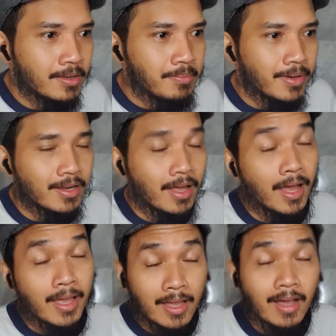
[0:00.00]
But
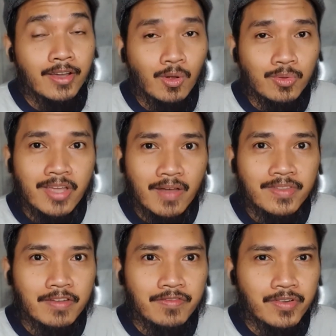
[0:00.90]
I always have
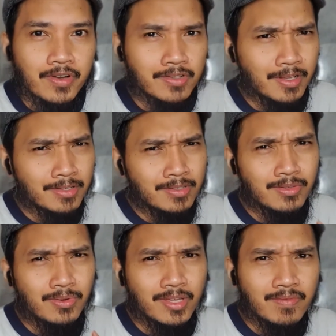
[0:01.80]
that fear. It's like,
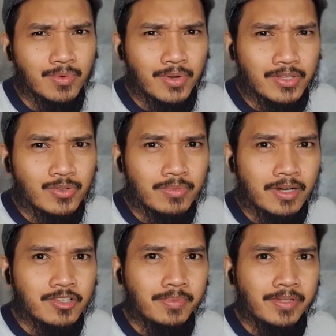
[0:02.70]
don't give away too
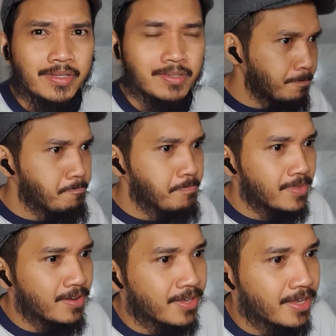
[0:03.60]
much, please.
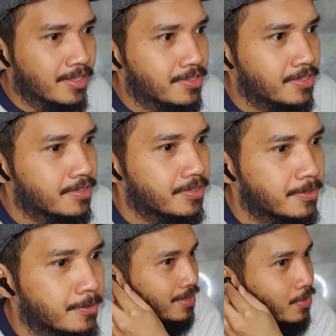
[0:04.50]
Okay, let's continue.
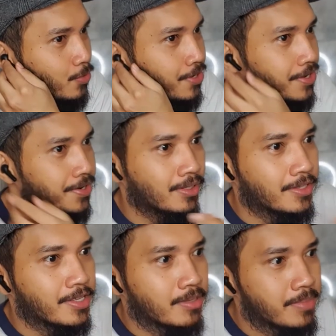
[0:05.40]
We hear a
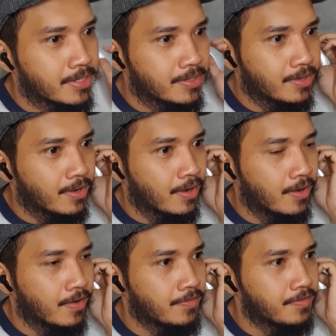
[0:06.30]
little bit
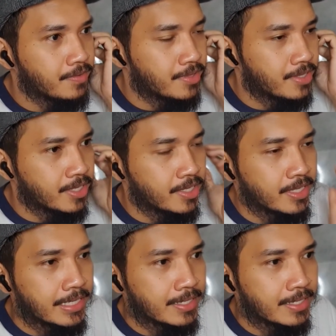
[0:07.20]
of the